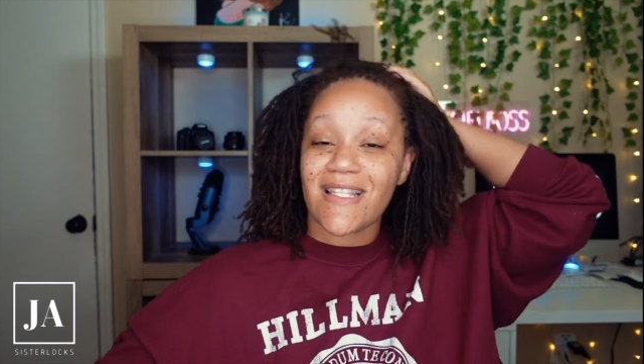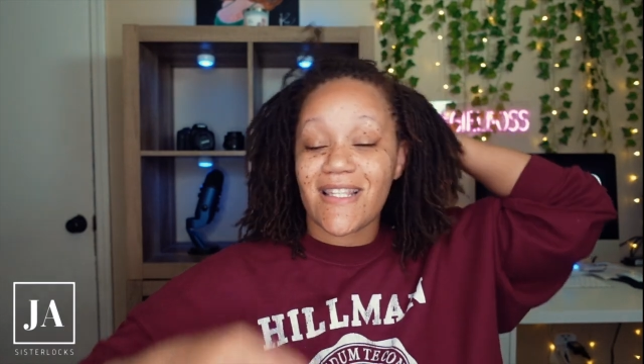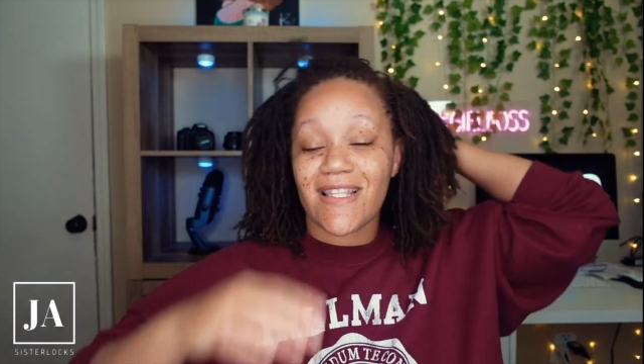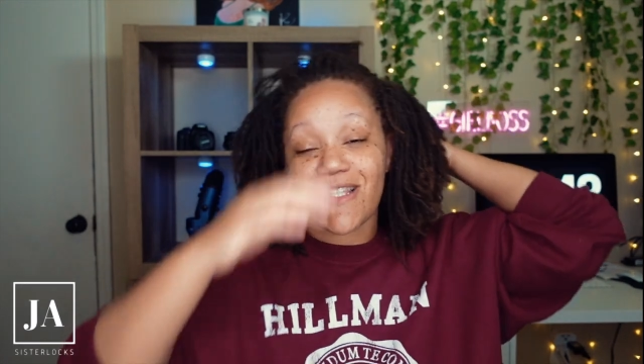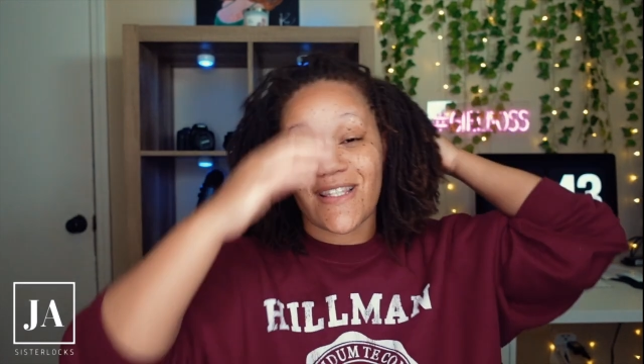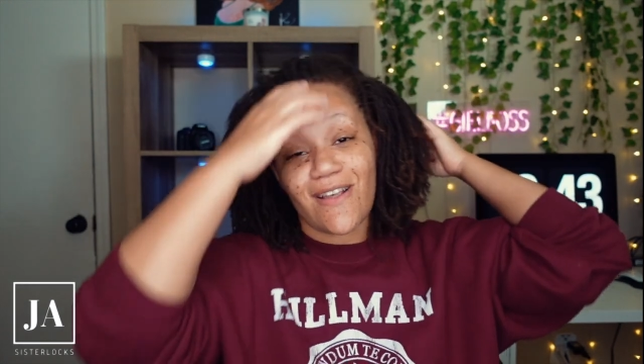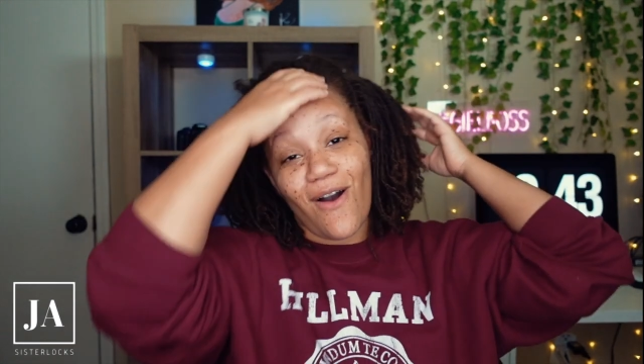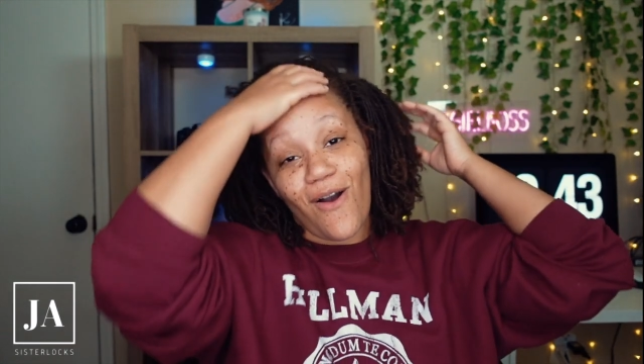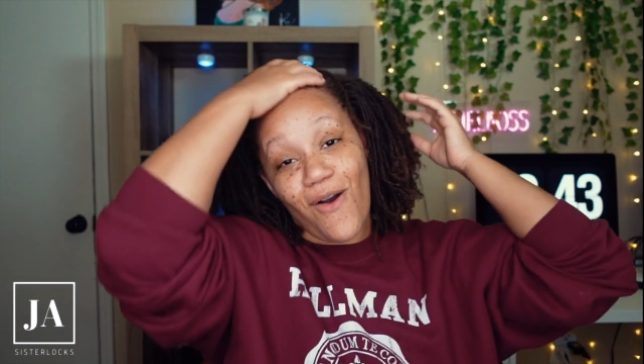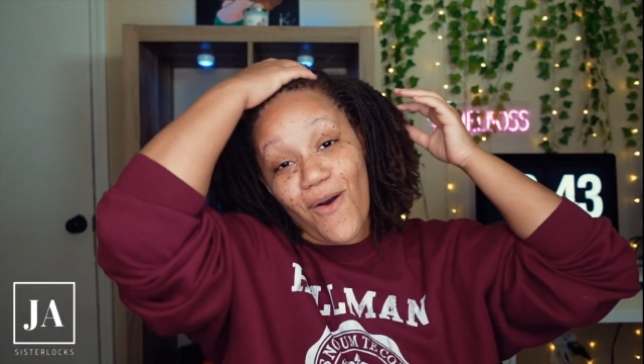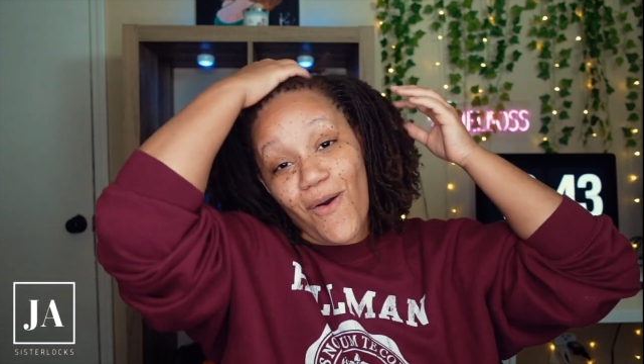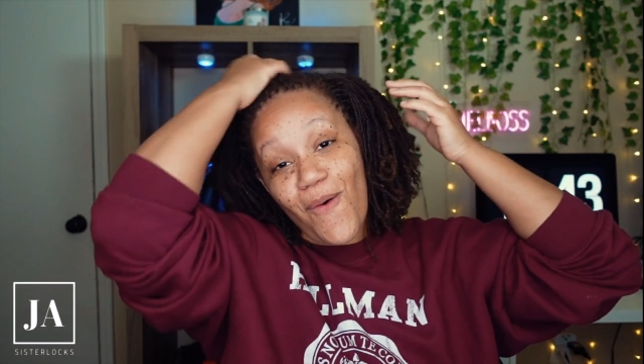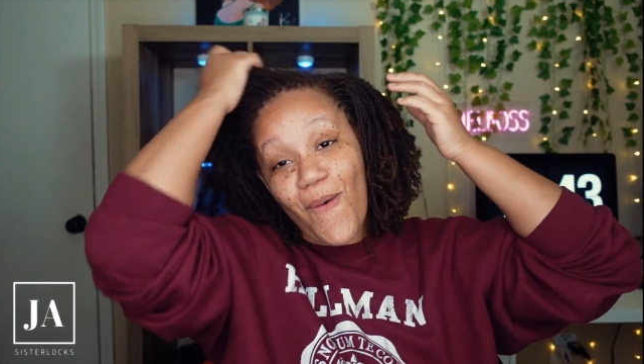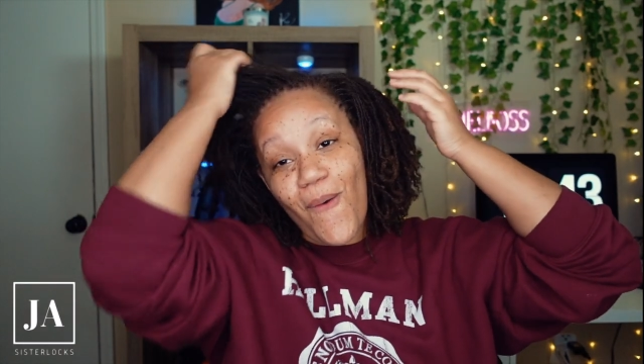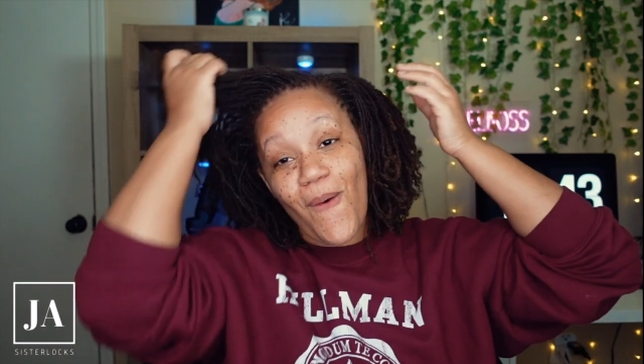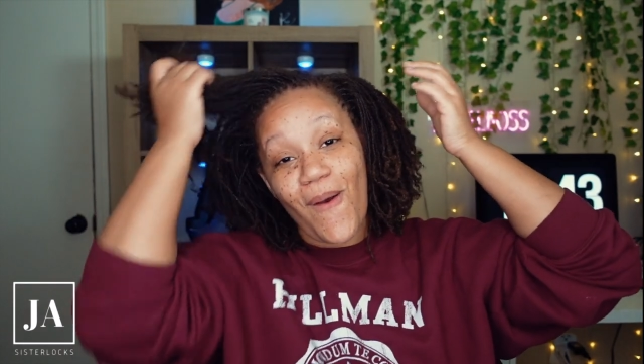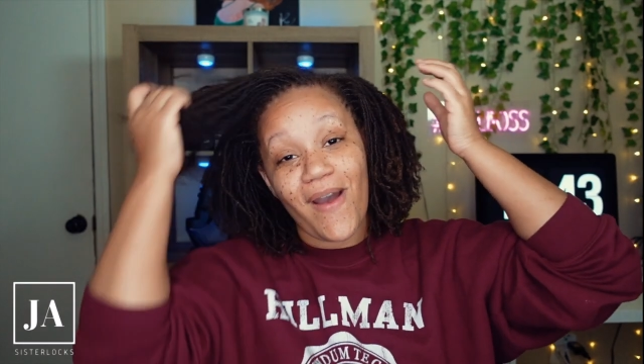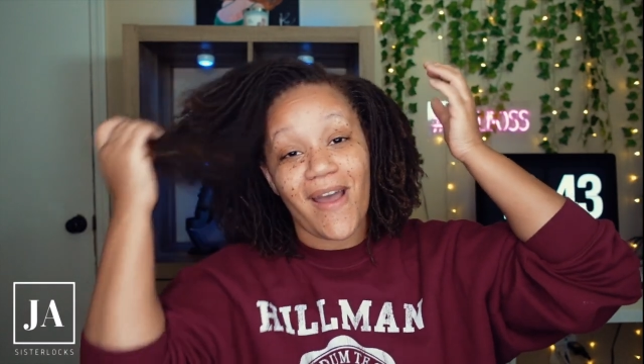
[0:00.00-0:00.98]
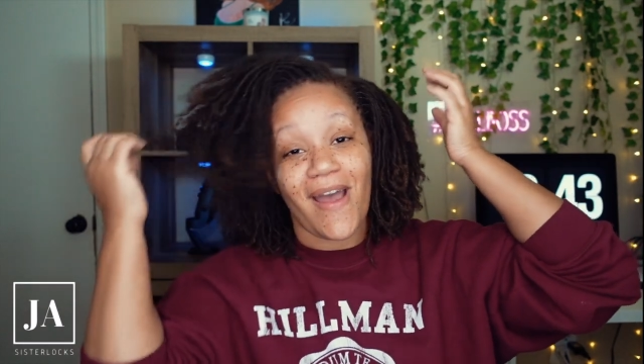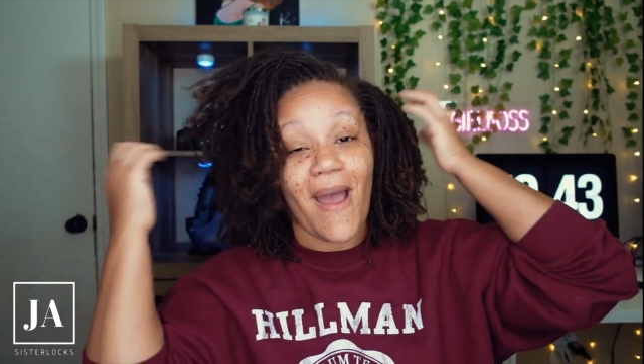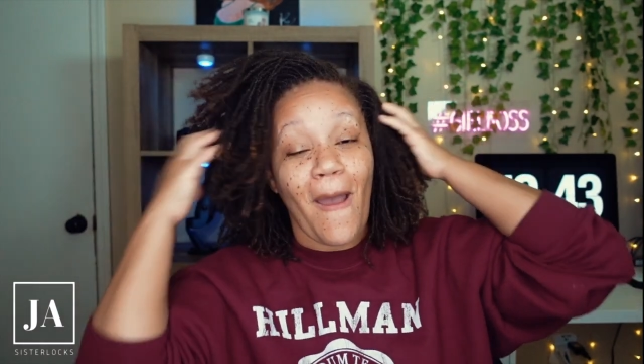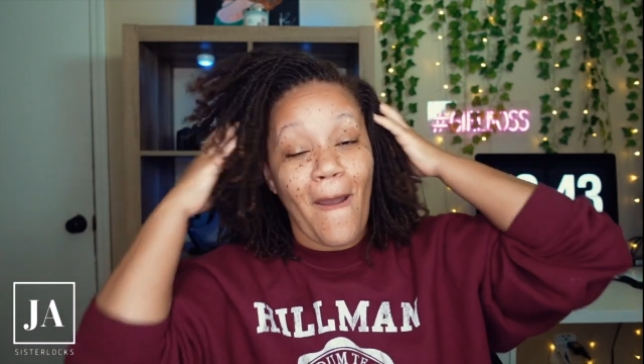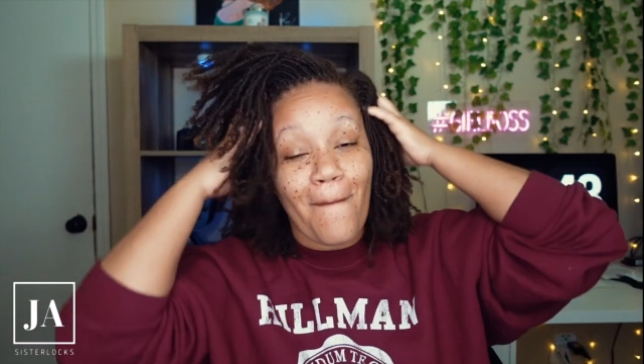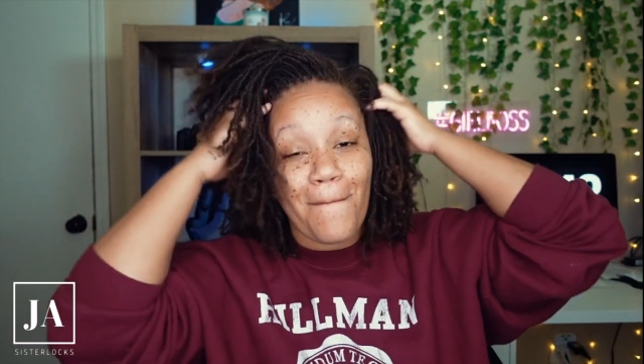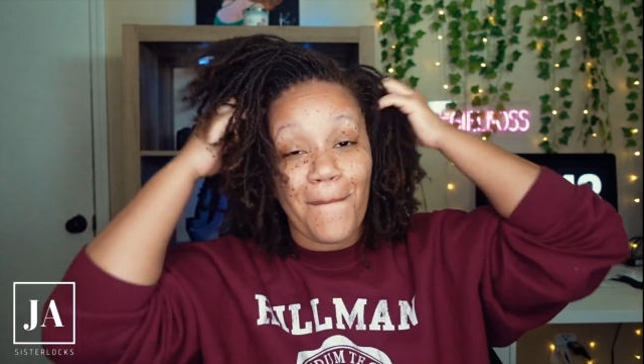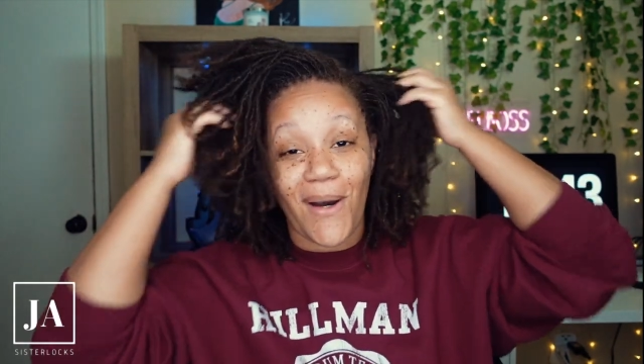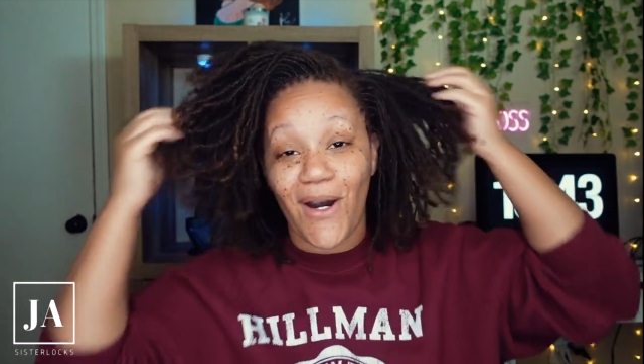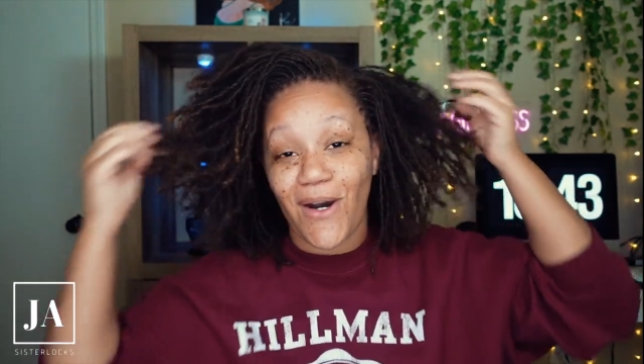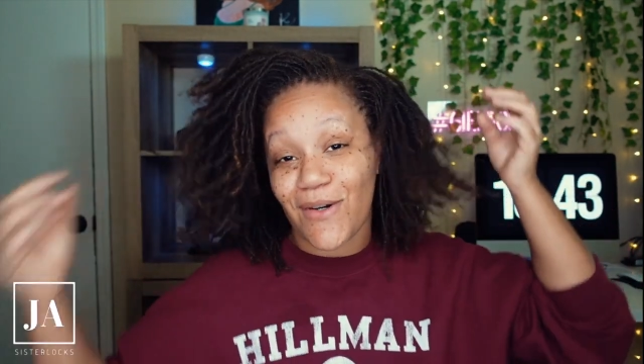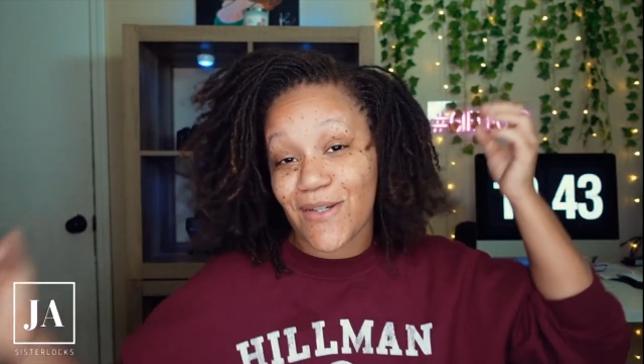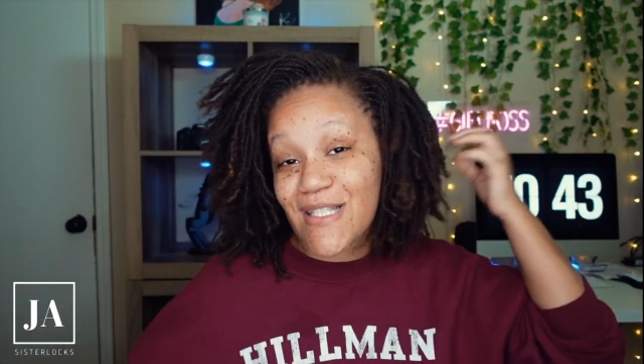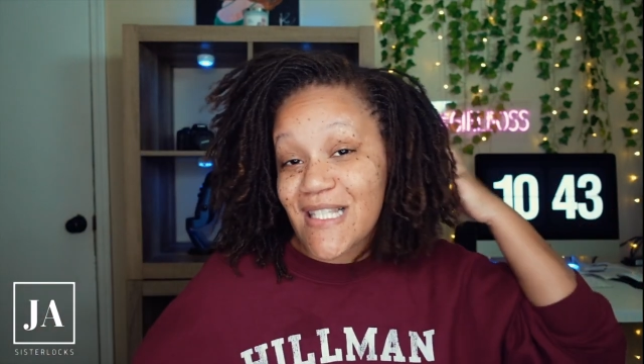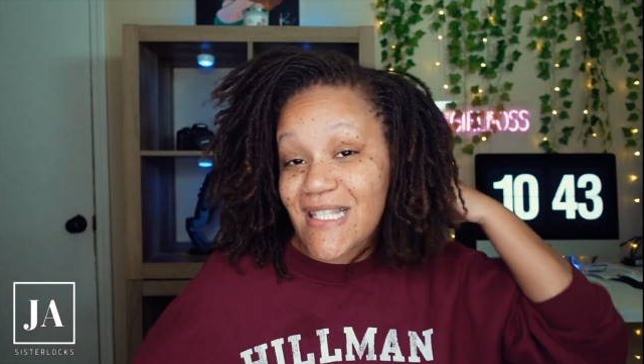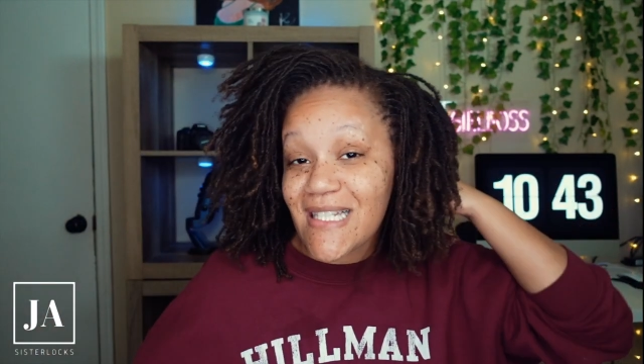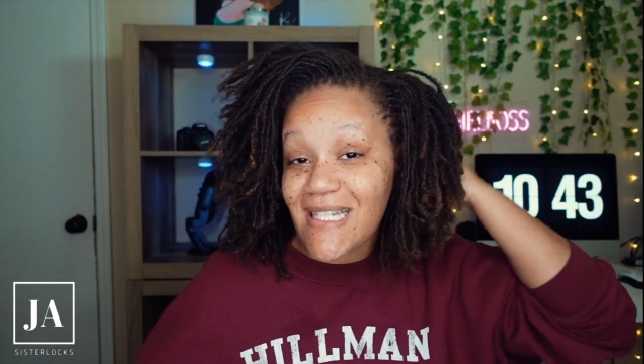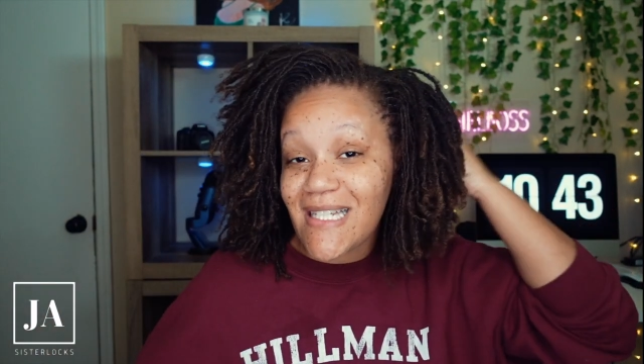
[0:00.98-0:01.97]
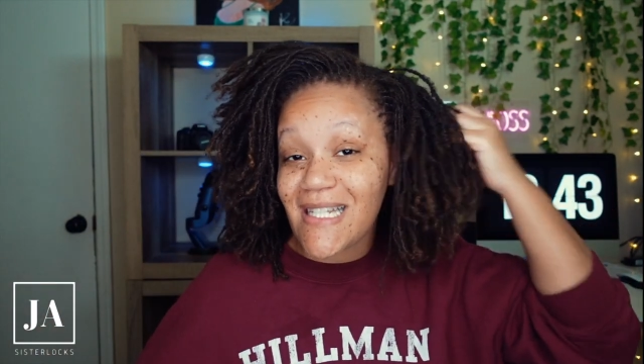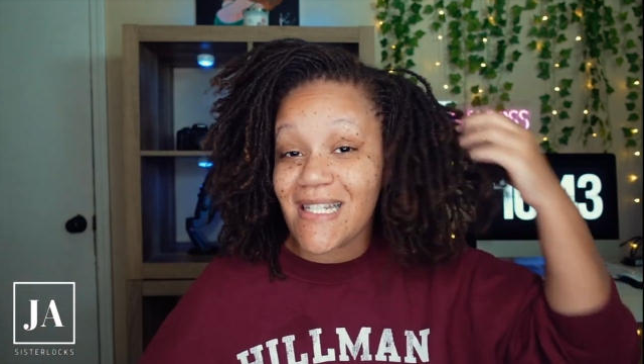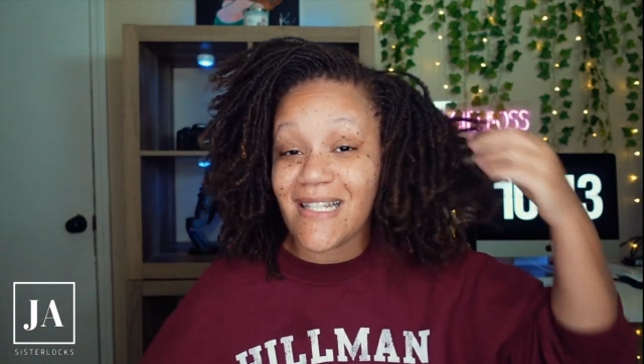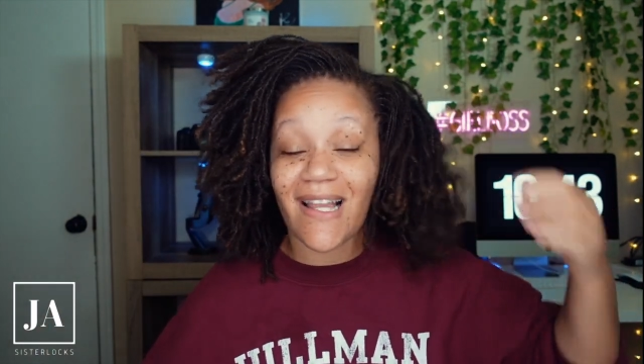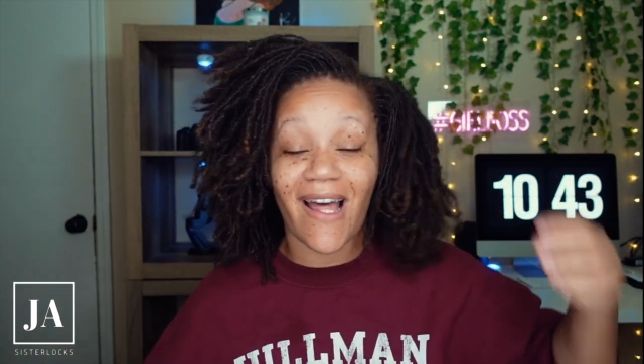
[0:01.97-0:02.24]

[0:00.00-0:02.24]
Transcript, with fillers: so bossy.